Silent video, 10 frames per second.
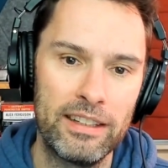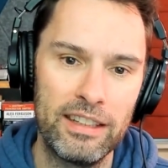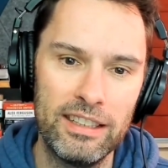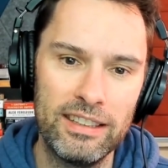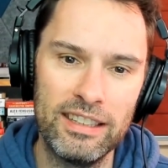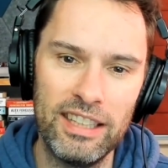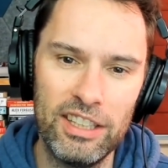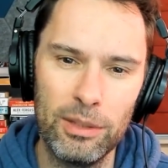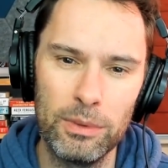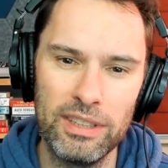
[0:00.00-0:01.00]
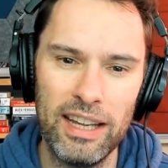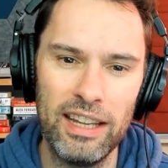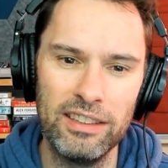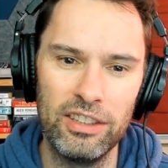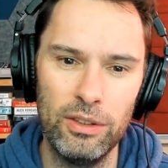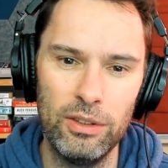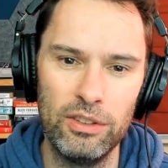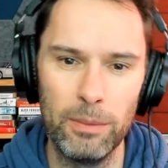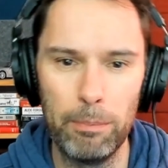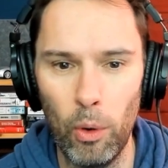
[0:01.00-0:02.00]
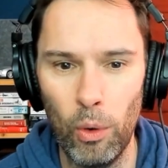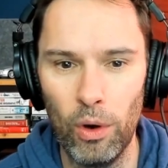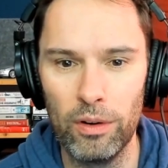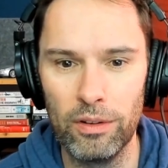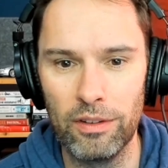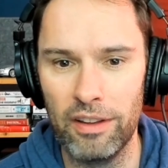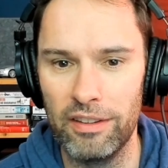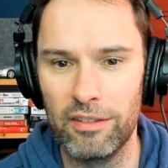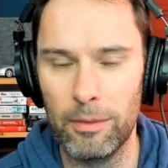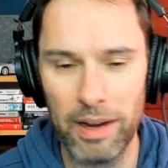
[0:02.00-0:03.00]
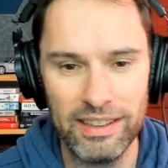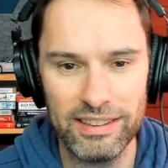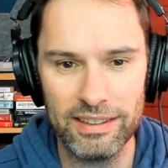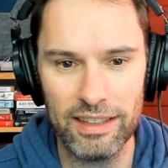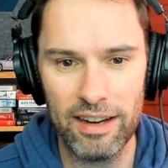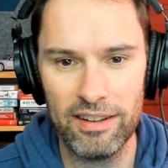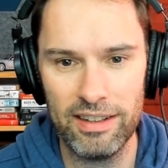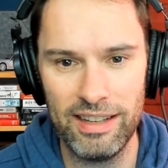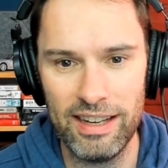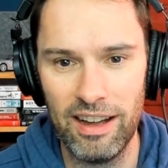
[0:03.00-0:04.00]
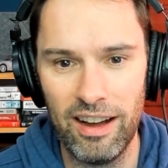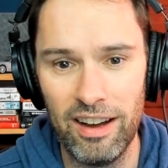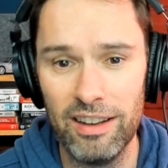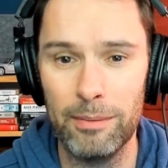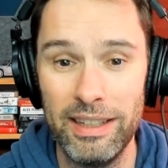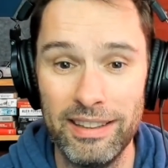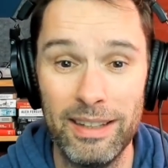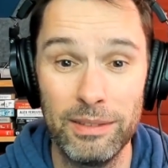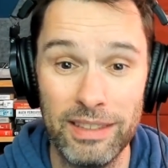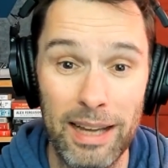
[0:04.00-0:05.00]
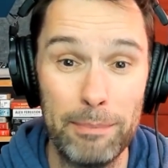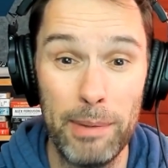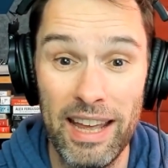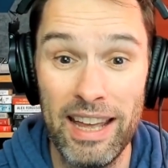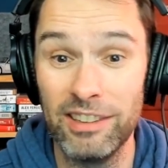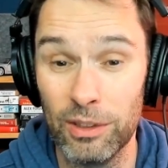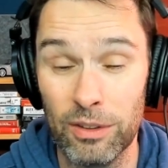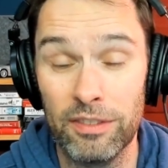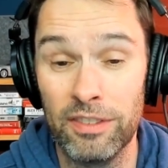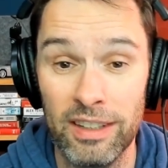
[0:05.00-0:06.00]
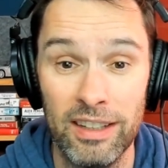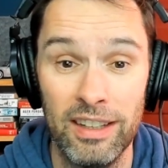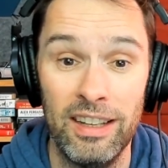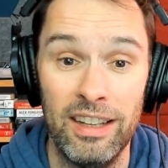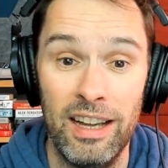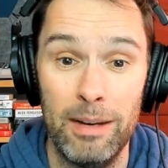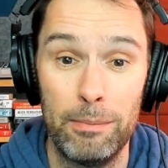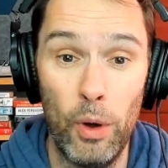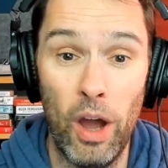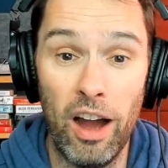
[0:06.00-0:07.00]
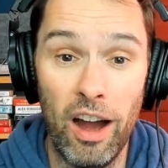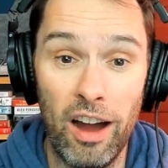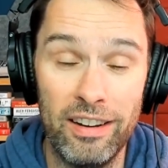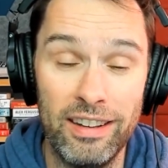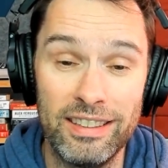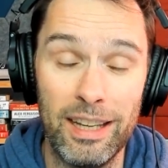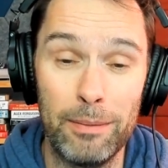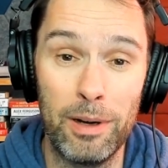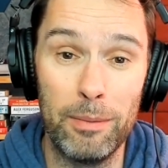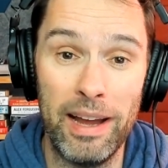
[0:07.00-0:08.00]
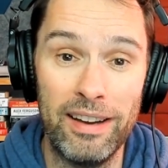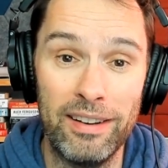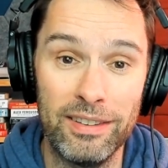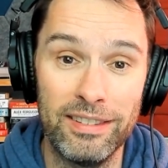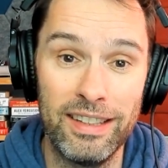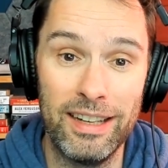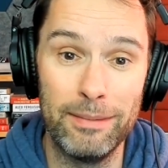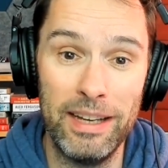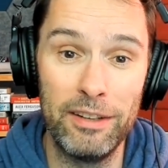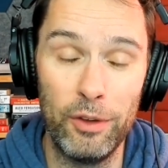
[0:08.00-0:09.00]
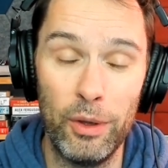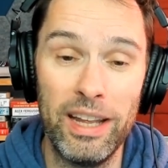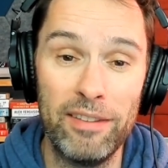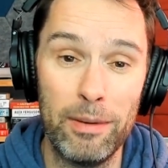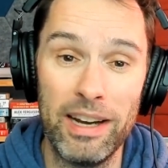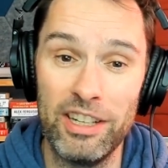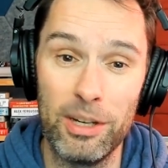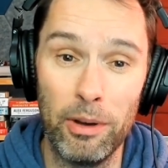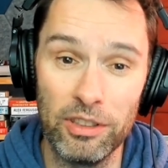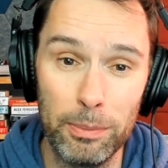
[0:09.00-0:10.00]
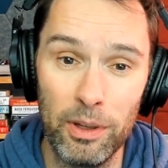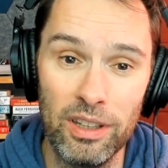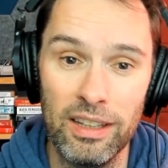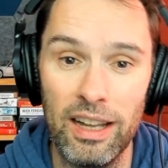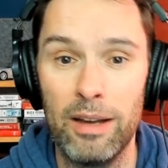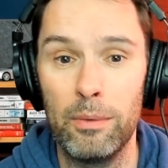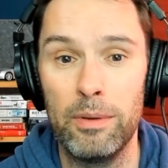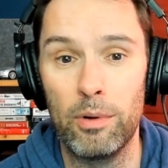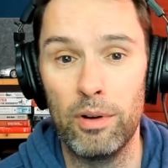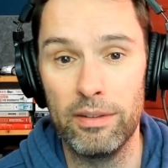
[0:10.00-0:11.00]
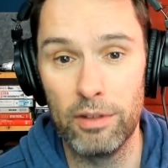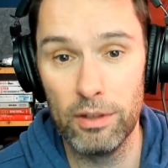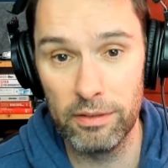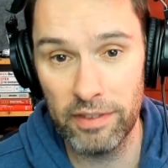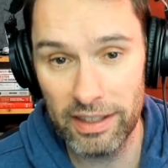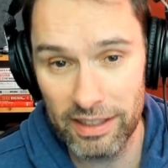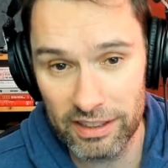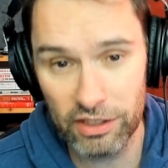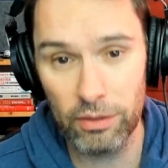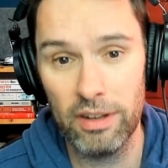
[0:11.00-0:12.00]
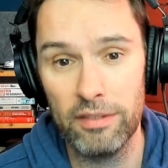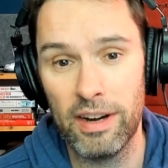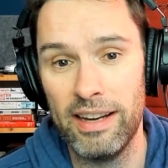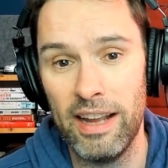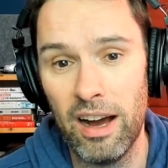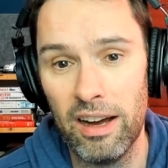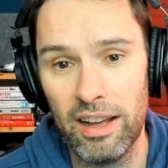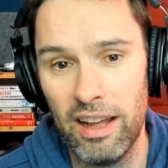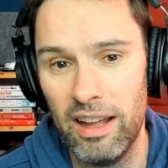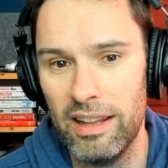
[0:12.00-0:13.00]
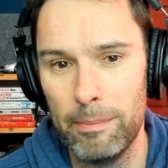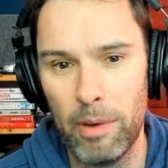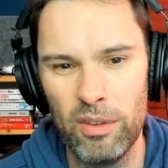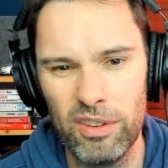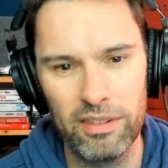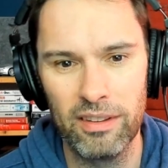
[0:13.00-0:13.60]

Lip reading: the decision was taken to support rather than replace Erik ten Hag. I mean, there was that big sort of brouhaha in the summer about interviewing every manager possible. We brought in Ruud van Nistelrooy and Randy Harker. They're both